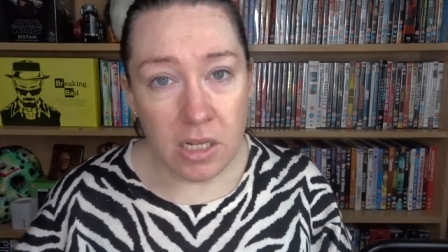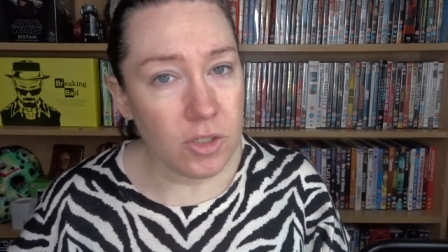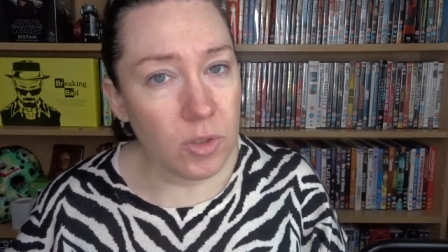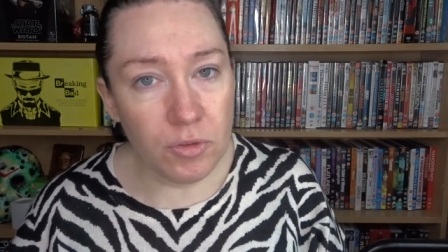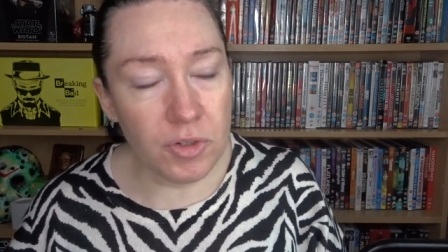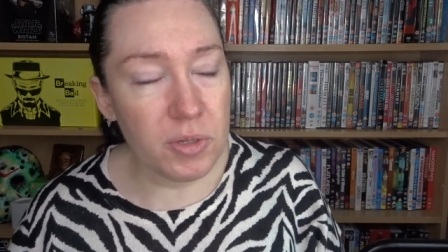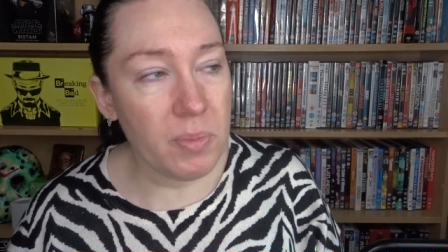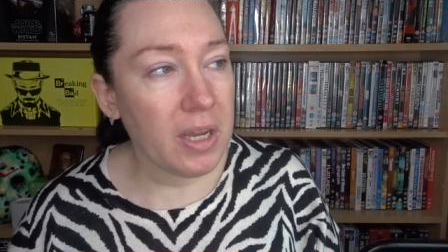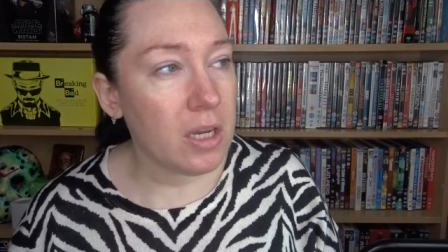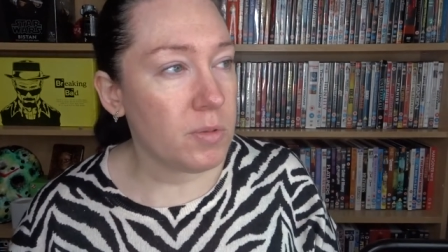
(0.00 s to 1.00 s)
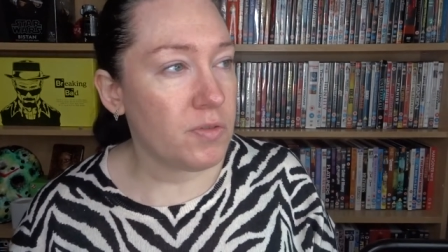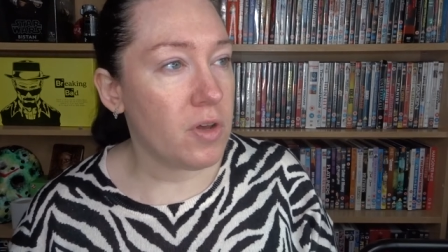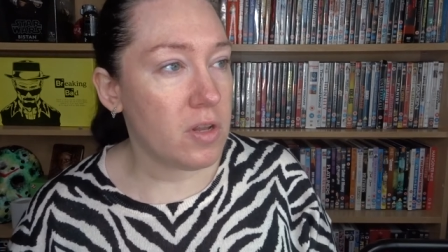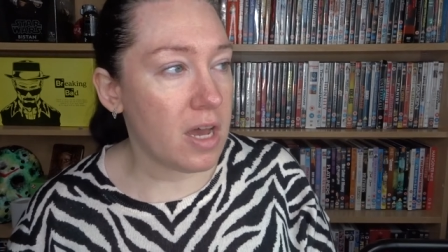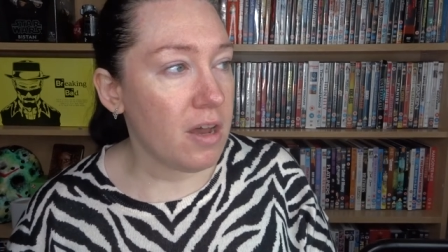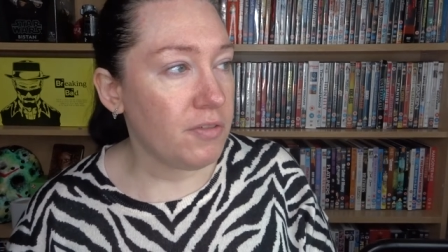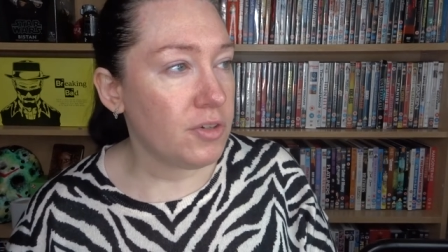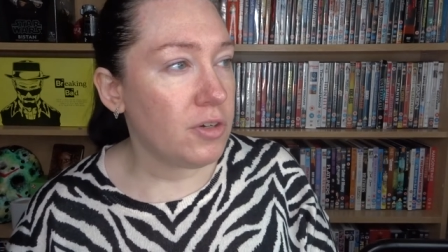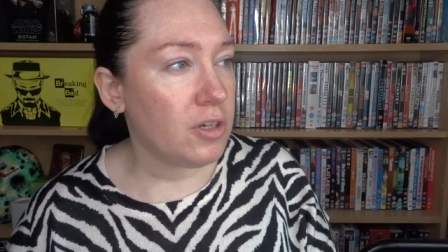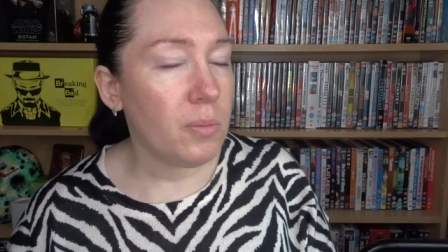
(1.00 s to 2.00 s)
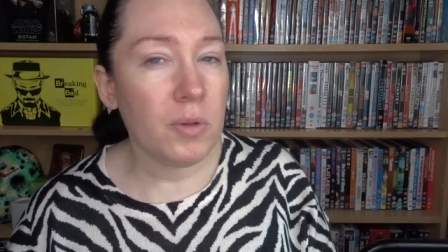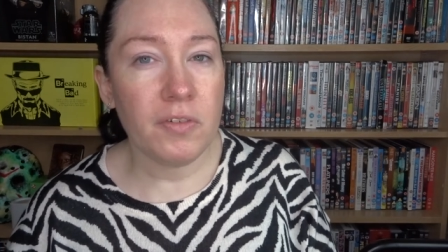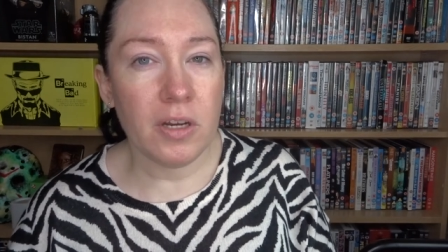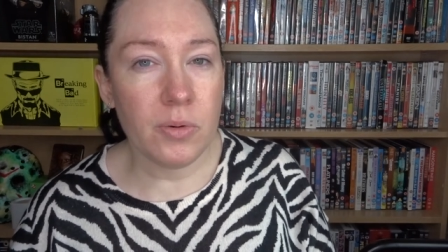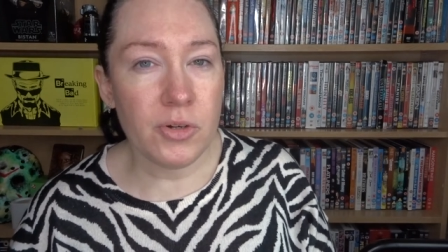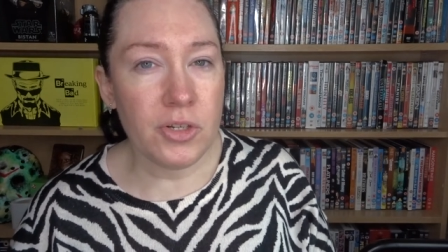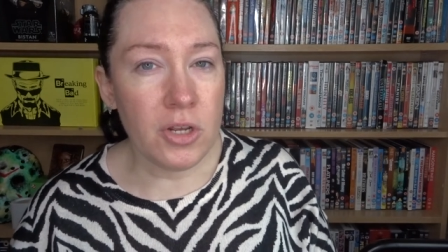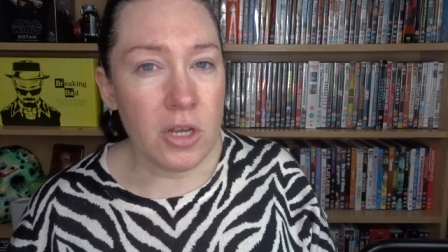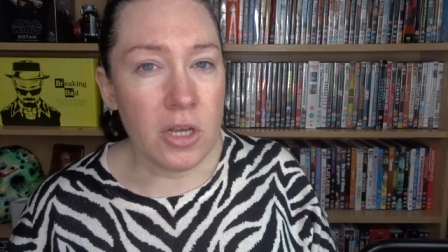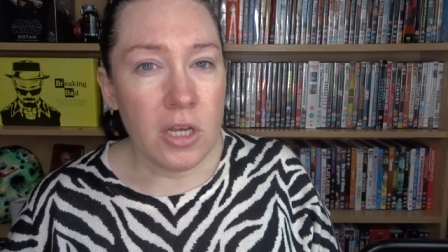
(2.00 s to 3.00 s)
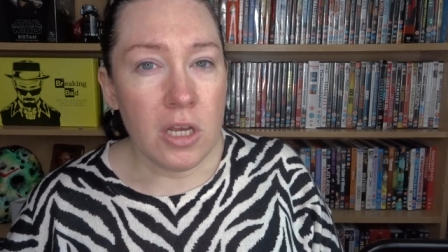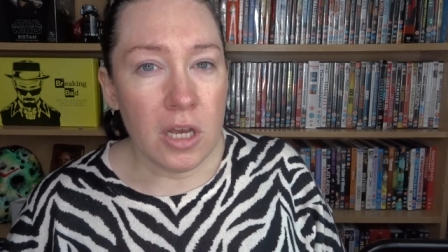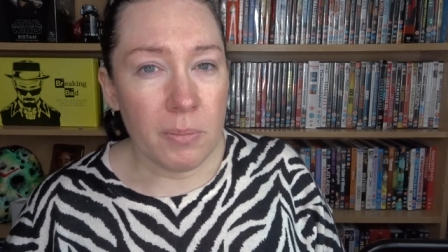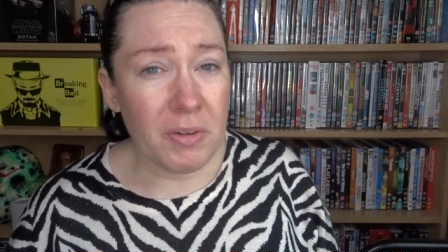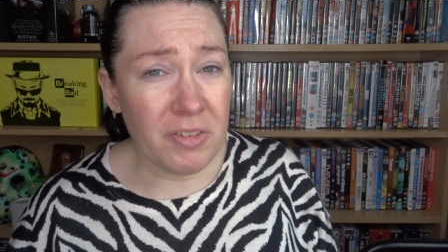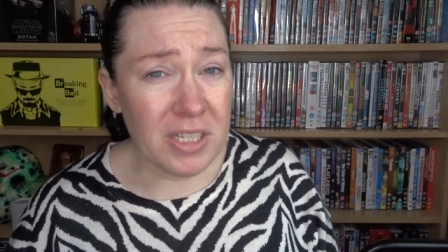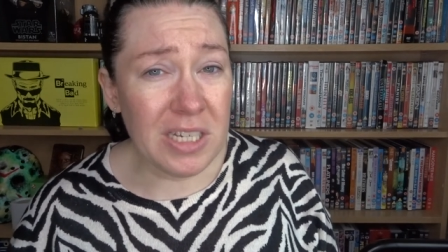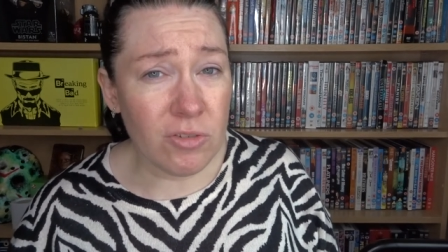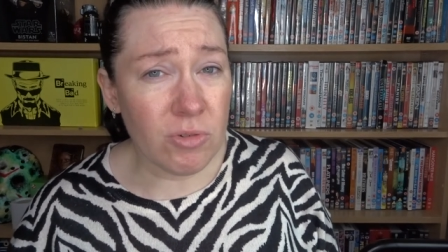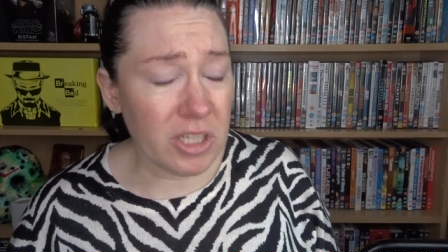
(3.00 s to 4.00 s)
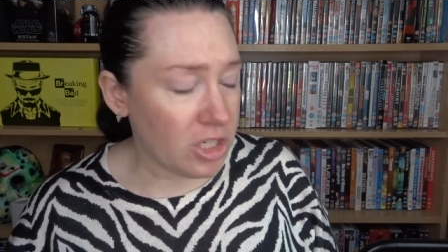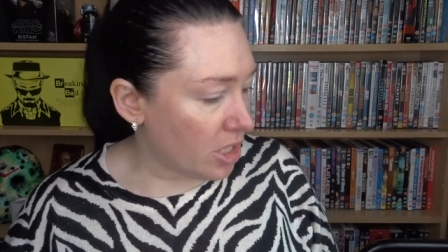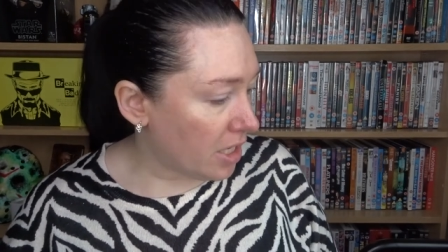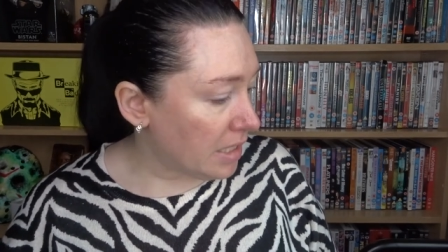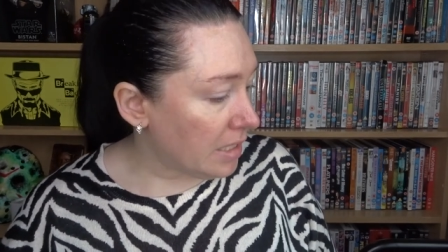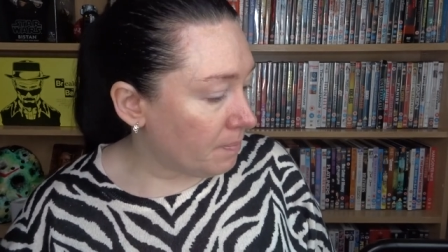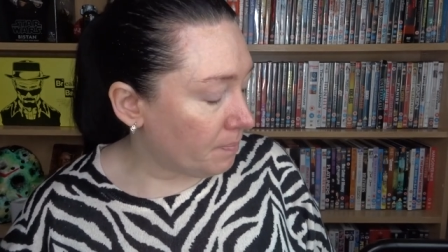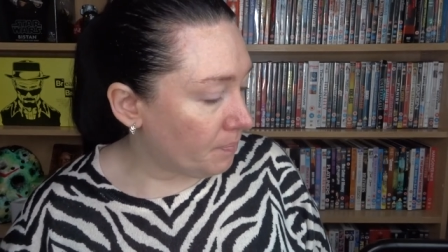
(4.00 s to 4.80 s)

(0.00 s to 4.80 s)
don't know if it's the makeup's fault, after a couple of hours, my face gets really shiny.